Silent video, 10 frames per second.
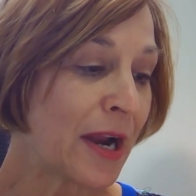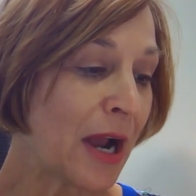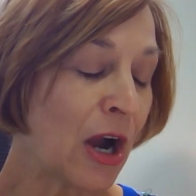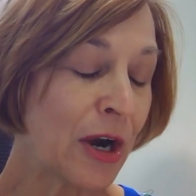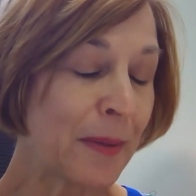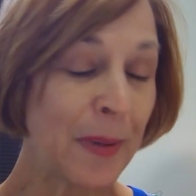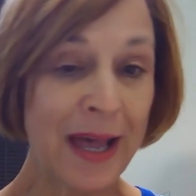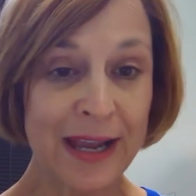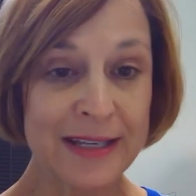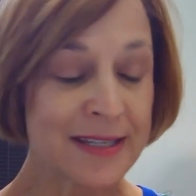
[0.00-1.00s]

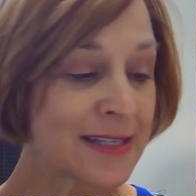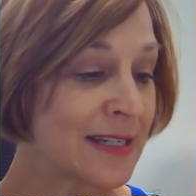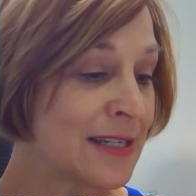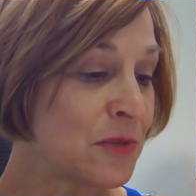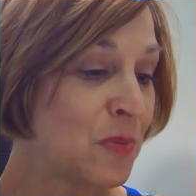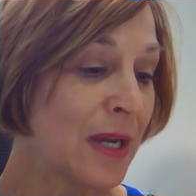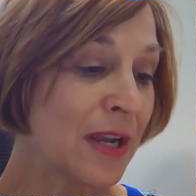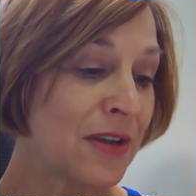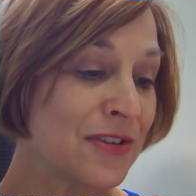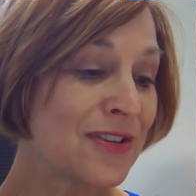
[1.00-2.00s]
Areopagus is
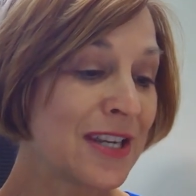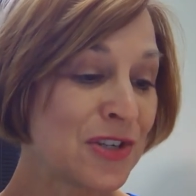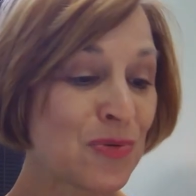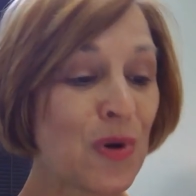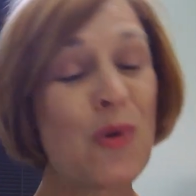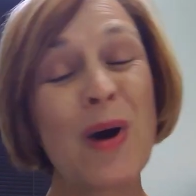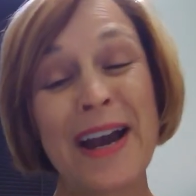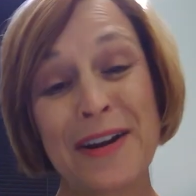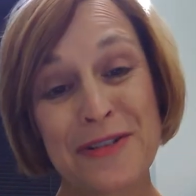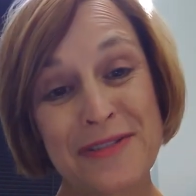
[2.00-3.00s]
because things were
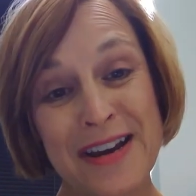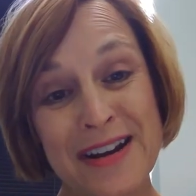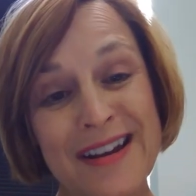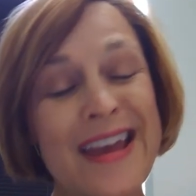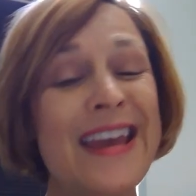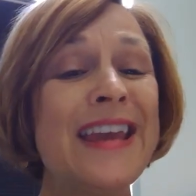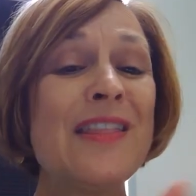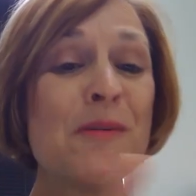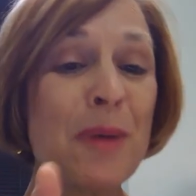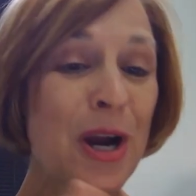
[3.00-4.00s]
quieter there. In
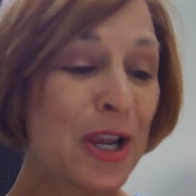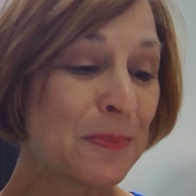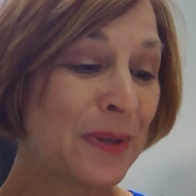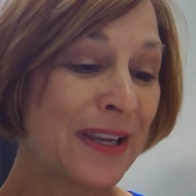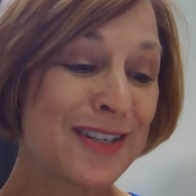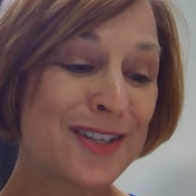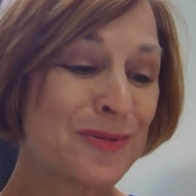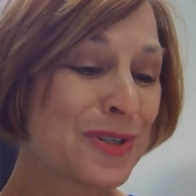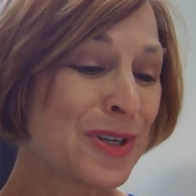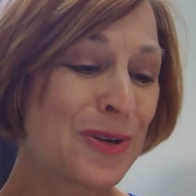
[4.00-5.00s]
the marketplace, there
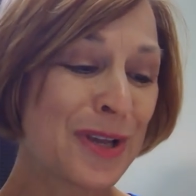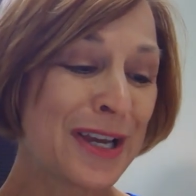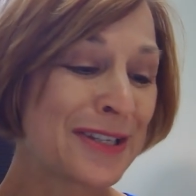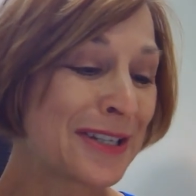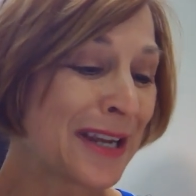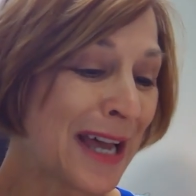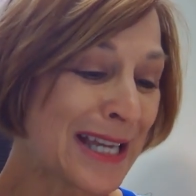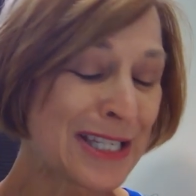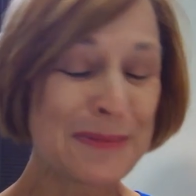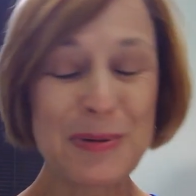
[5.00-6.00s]
was all kinds of
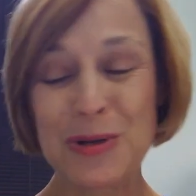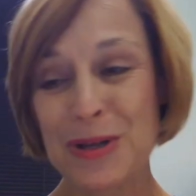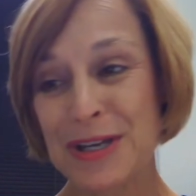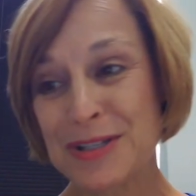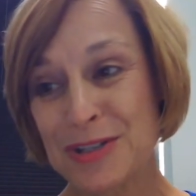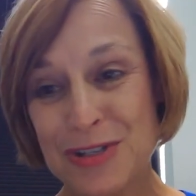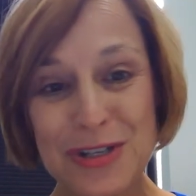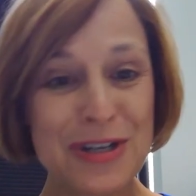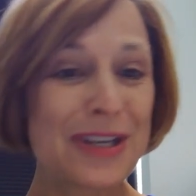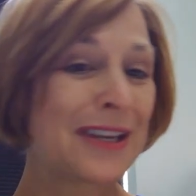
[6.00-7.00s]
gossip, all kinds of
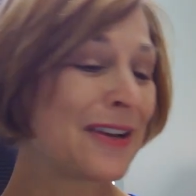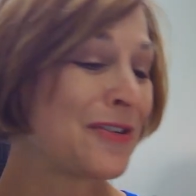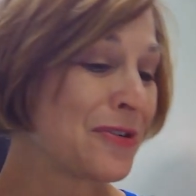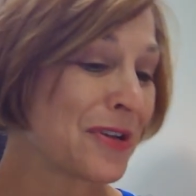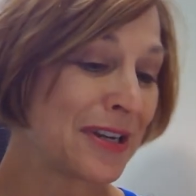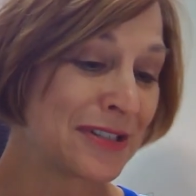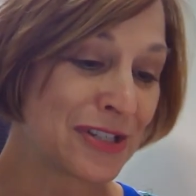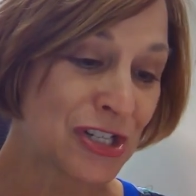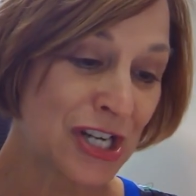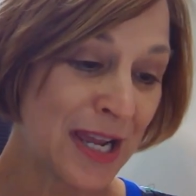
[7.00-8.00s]
talking, all kinds
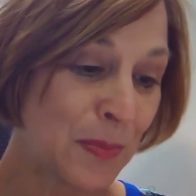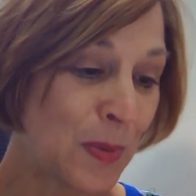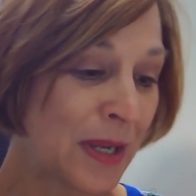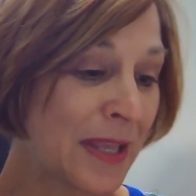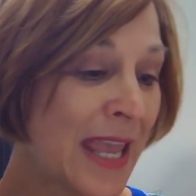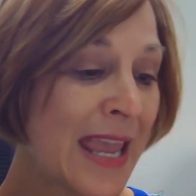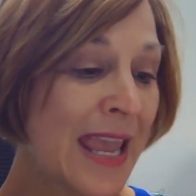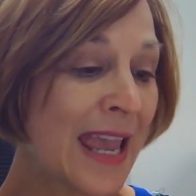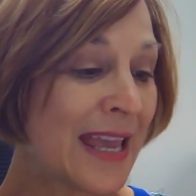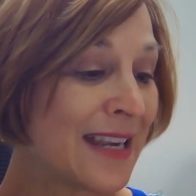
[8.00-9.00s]
of shopping,
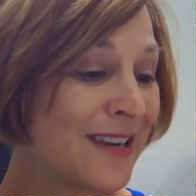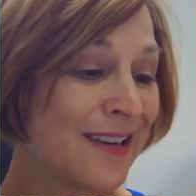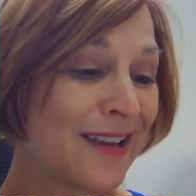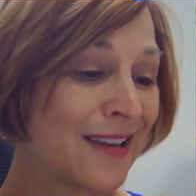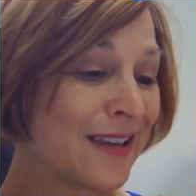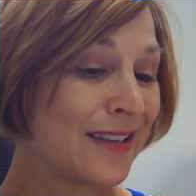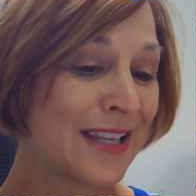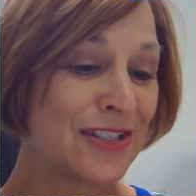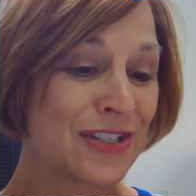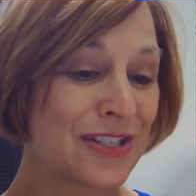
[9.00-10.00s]
and yeah,
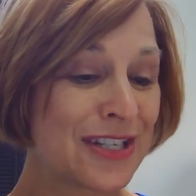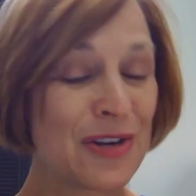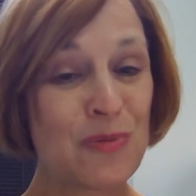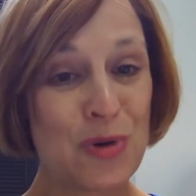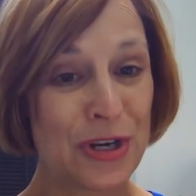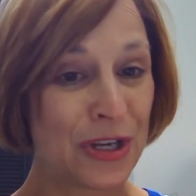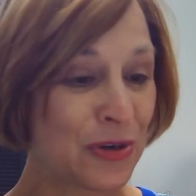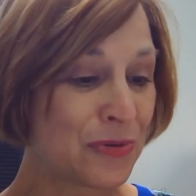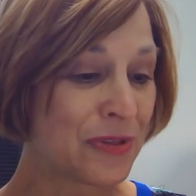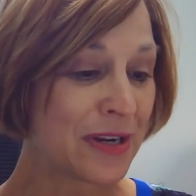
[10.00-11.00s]
they just didn't want to
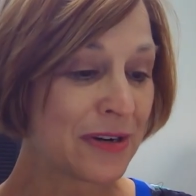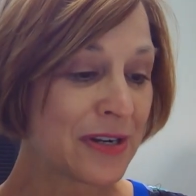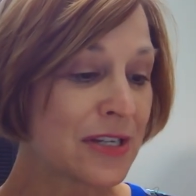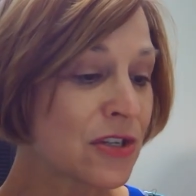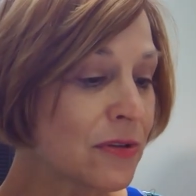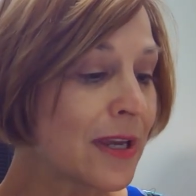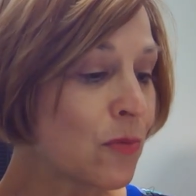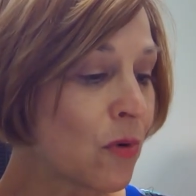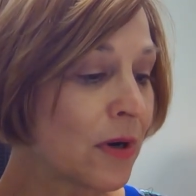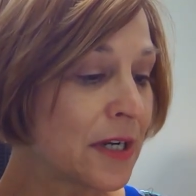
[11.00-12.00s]
go there. And so they
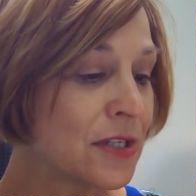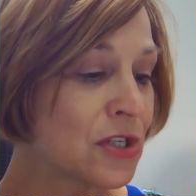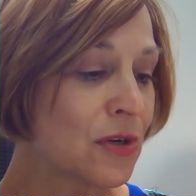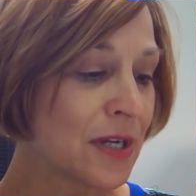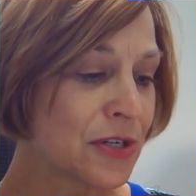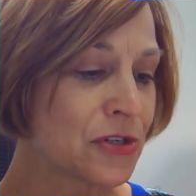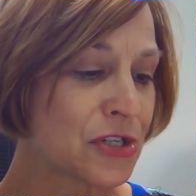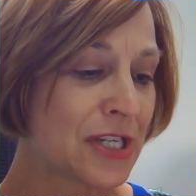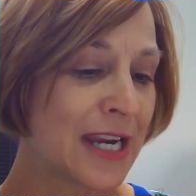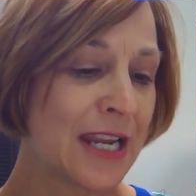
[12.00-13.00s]
wanted to
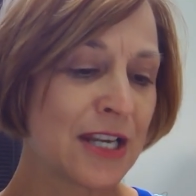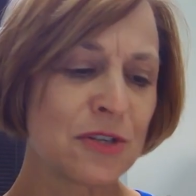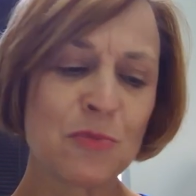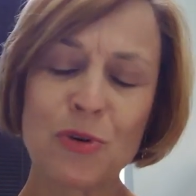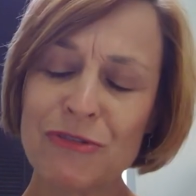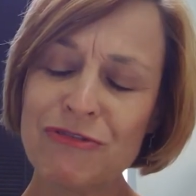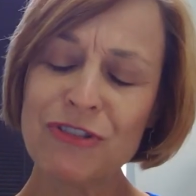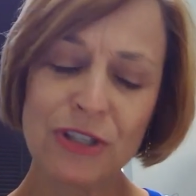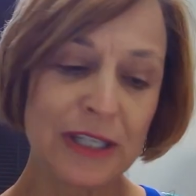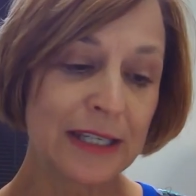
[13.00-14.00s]
understand more
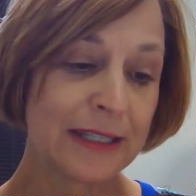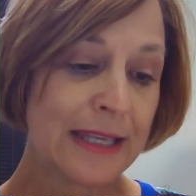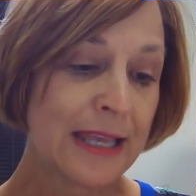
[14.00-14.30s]
fully.